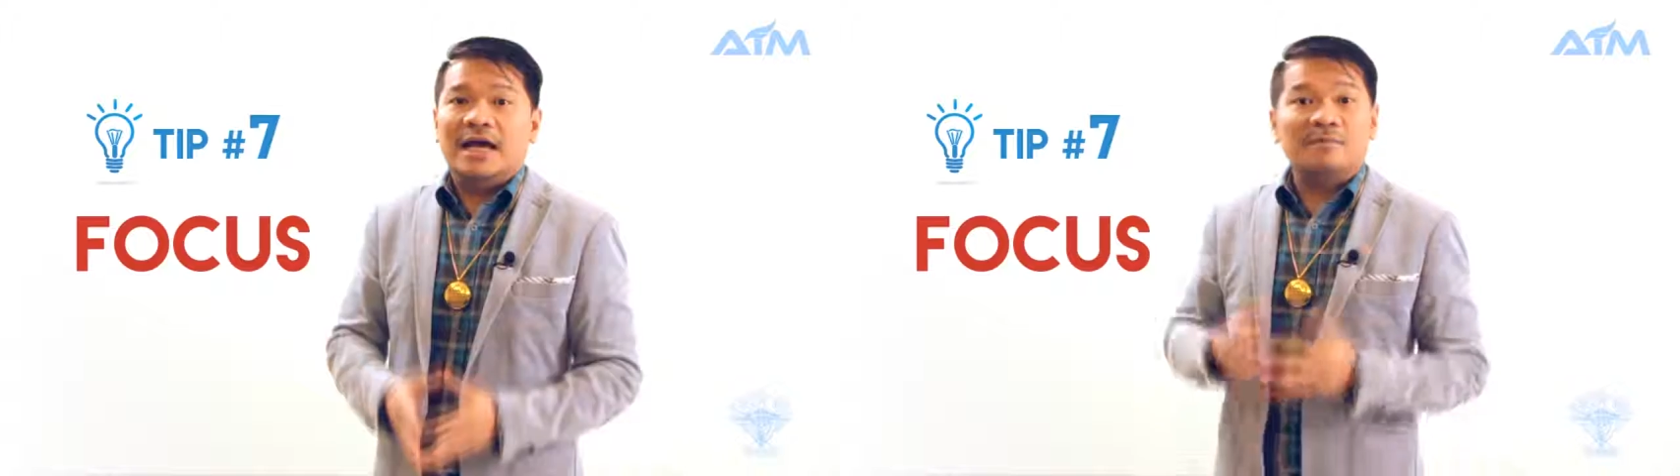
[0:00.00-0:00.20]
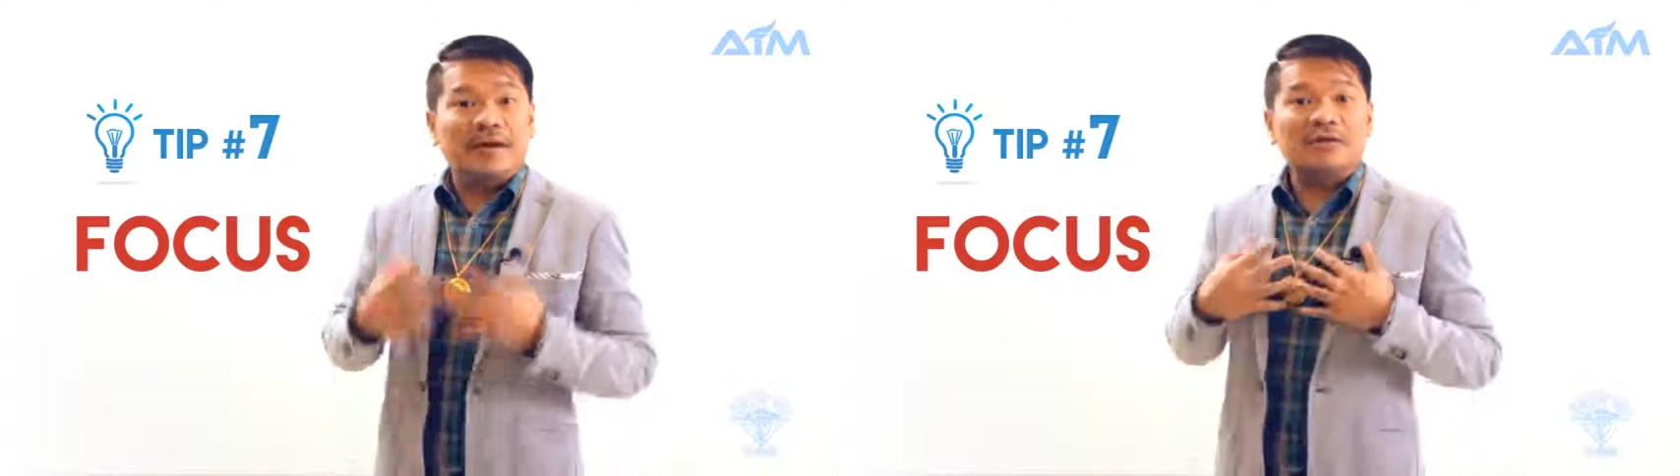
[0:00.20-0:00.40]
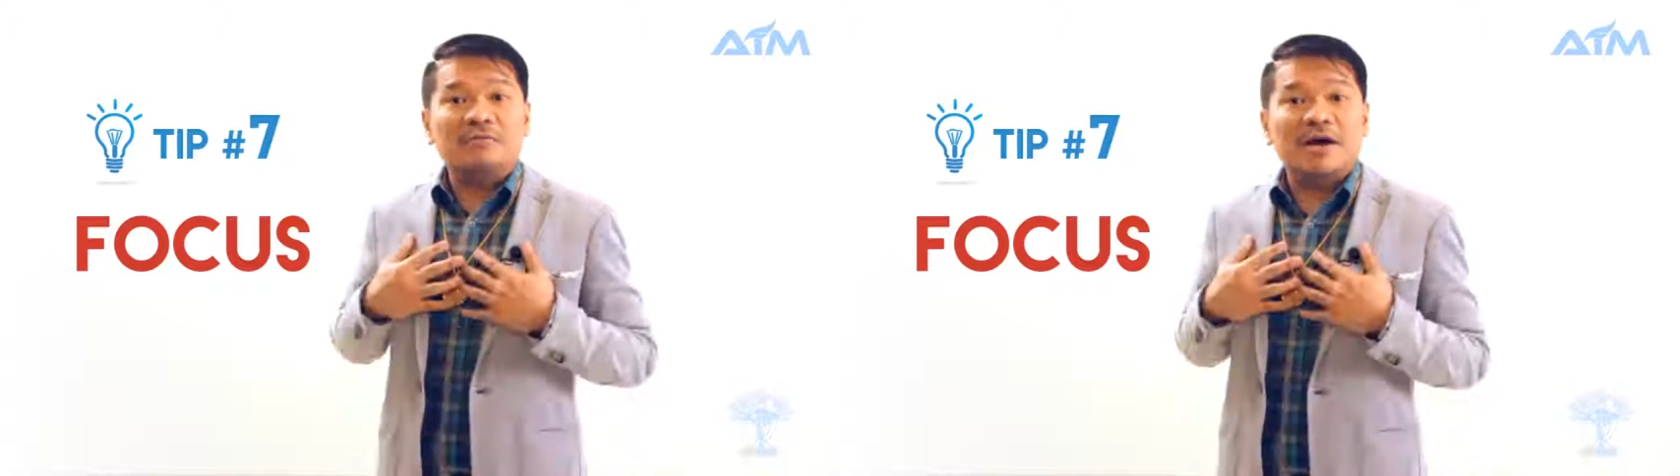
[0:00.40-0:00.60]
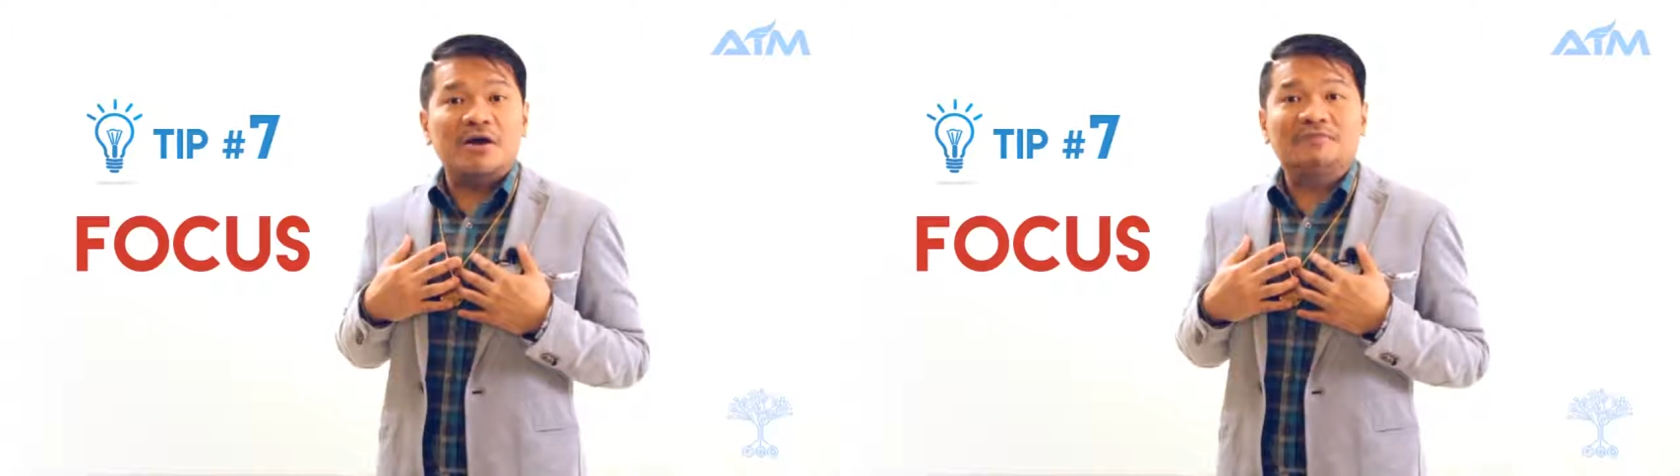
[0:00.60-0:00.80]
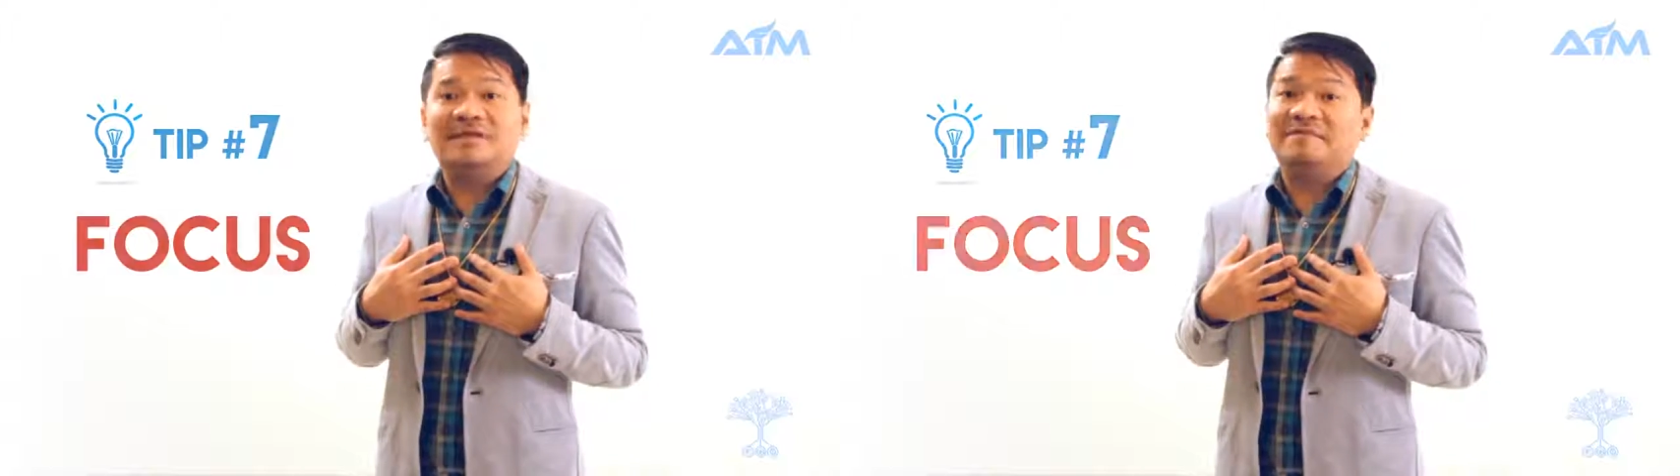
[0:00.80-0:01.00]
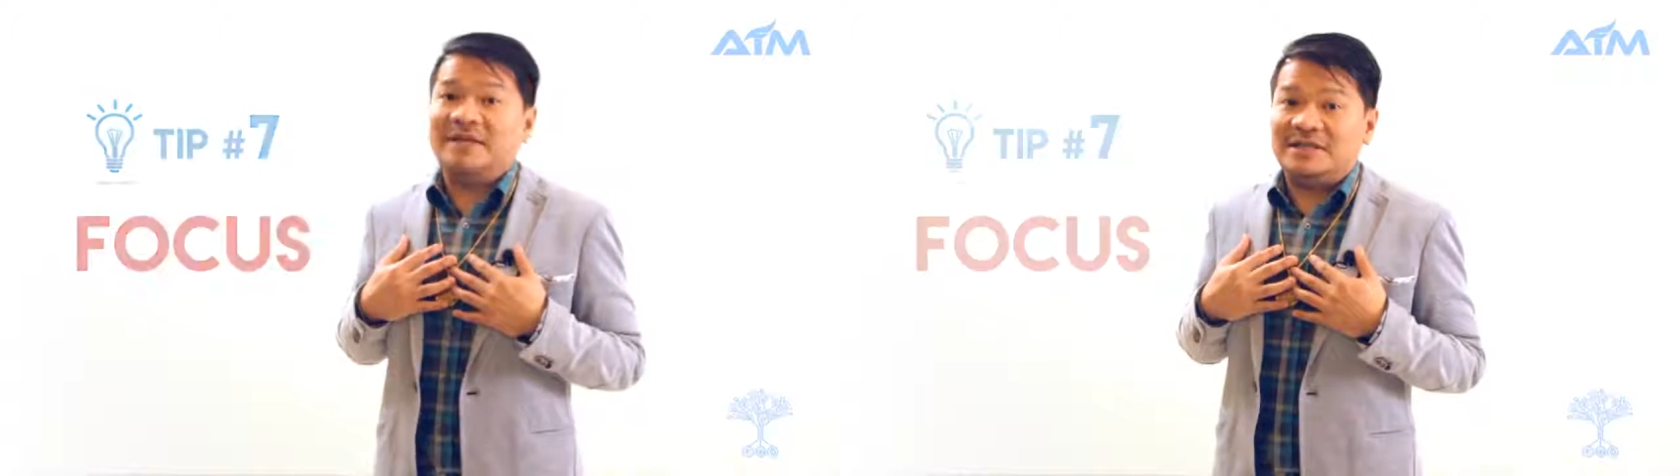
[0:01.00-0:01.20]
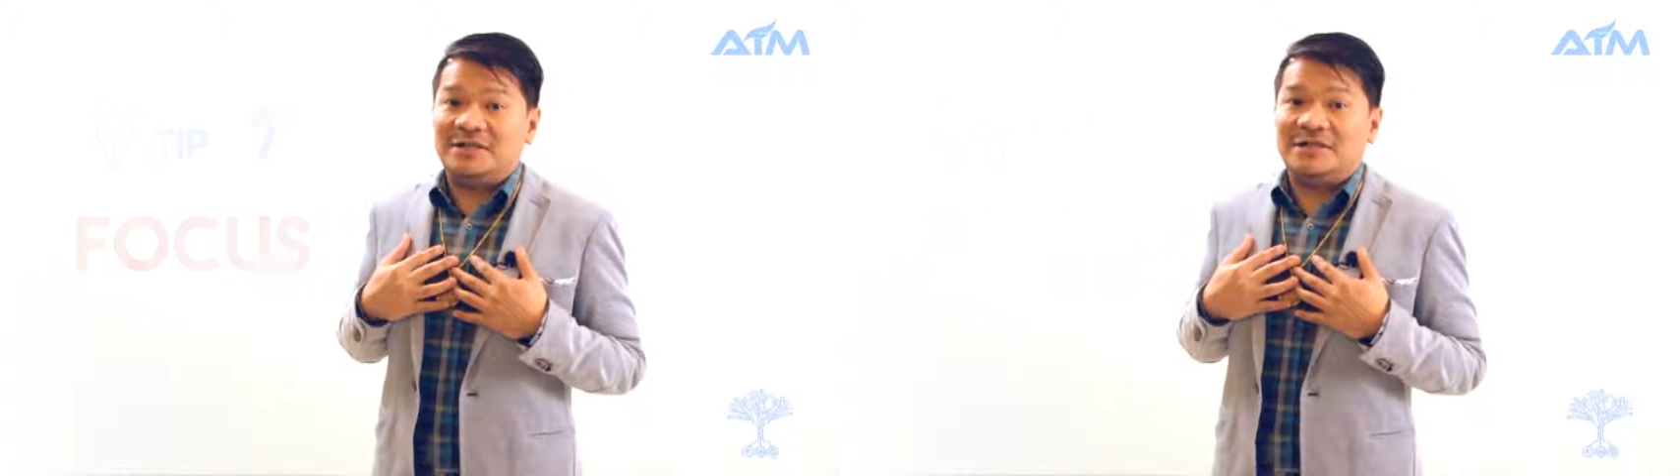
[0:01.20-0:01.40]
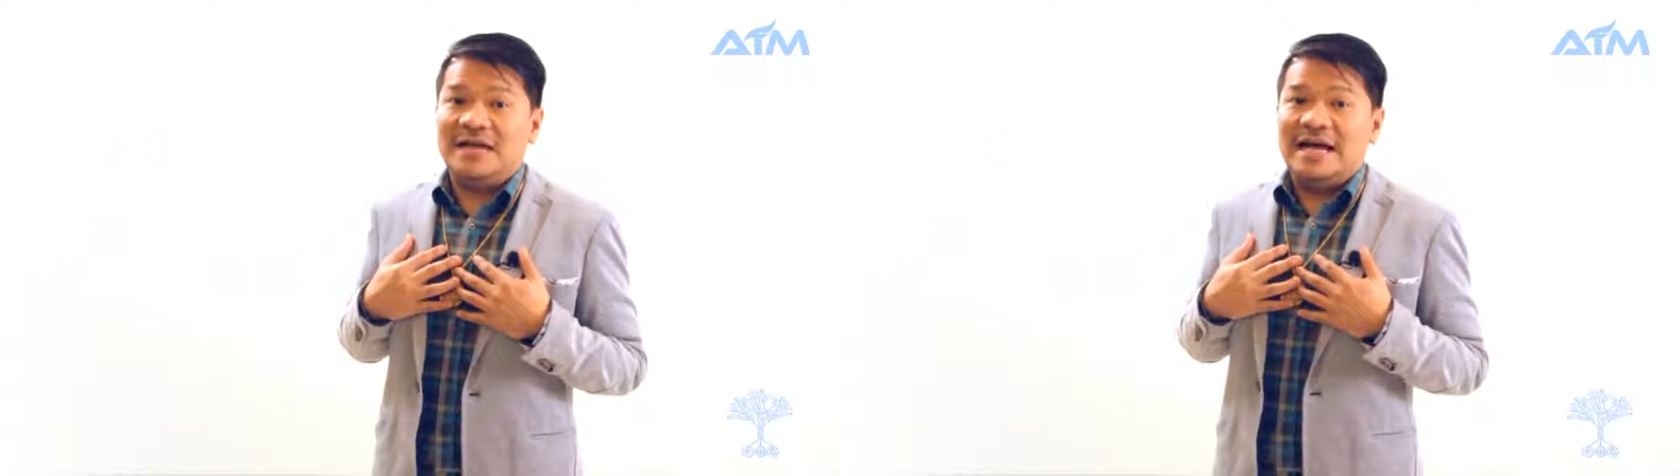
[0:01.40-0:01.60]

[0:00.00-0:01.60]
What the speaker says: And based on my observation,